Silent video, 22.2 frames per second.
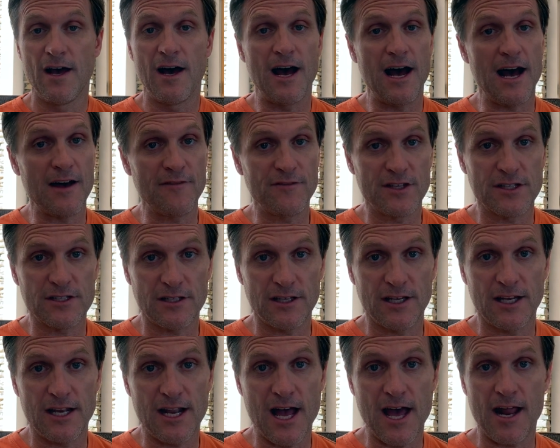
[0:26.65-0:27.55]

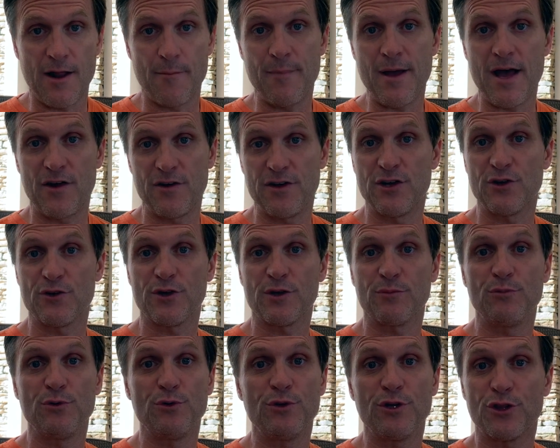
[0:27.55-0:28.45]
Obviously not a
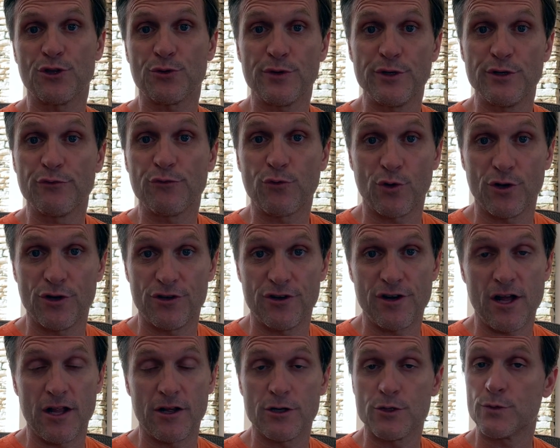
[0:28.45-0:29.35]
mountaineering boot at $300 to
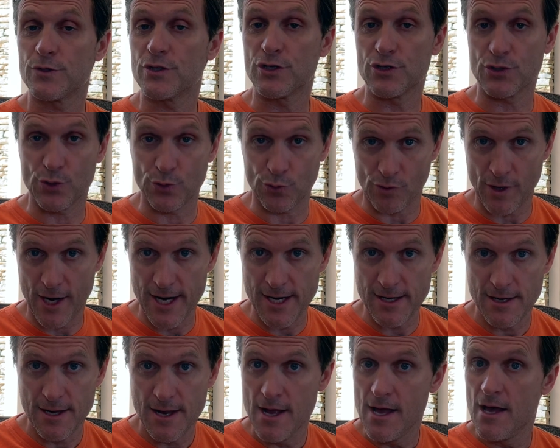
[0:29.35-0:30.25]
$400, which is
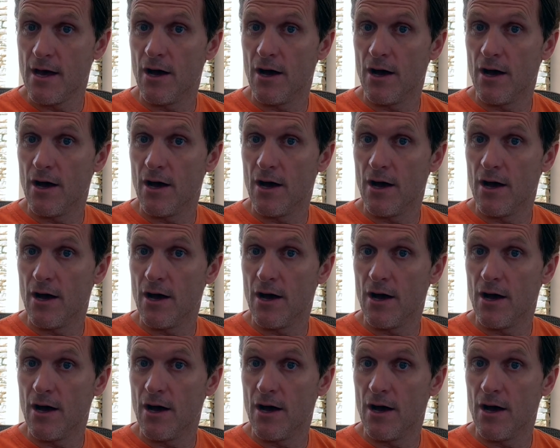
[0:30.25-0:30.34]
great.